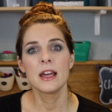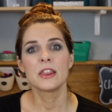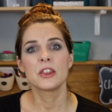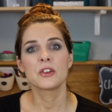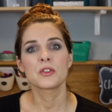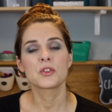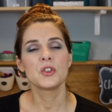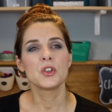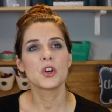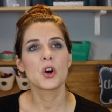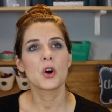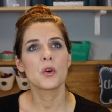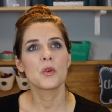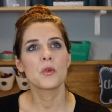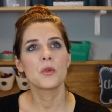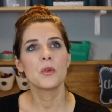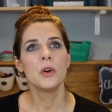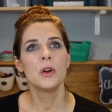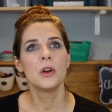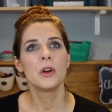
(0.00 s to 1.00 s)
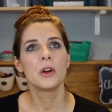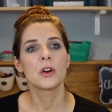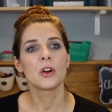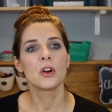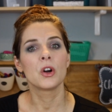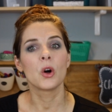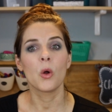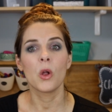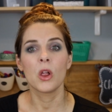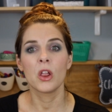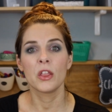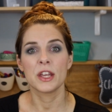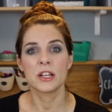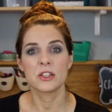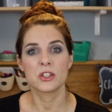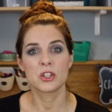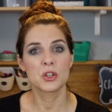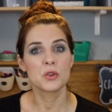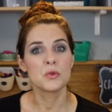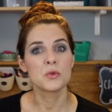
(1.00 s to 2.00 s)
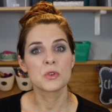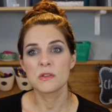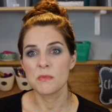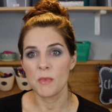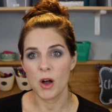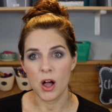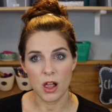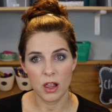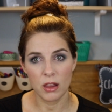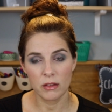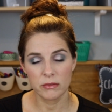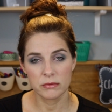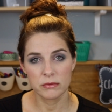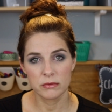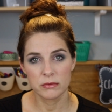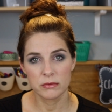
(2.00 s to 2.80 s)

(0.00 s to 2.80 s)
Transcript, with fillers: There's no goal that's too small